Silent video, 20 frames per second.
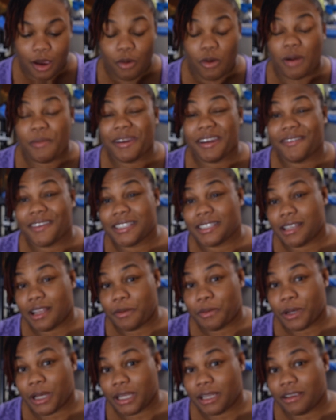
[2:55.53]
Well, I never said
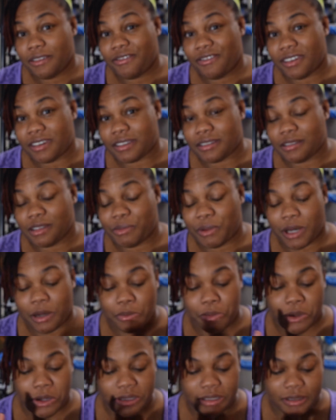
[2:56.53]
that part there, freshens breath,
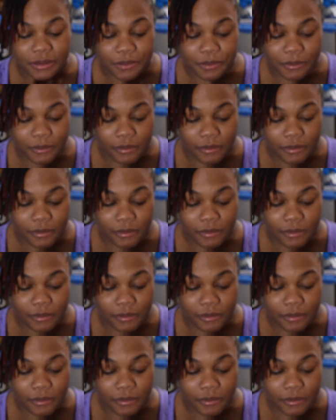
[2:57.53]
but